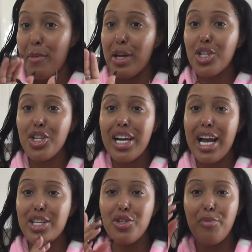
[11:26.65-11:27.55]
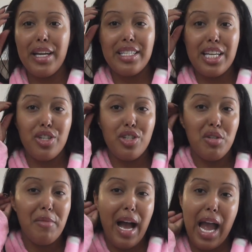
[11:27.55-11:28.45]
Make sure you guys do pay attention
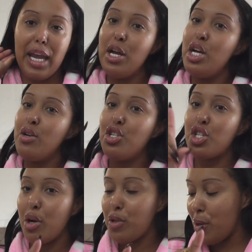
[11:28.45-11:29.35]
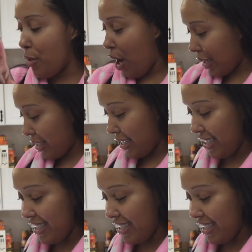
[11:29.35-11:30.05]
to my you guys description box. Something?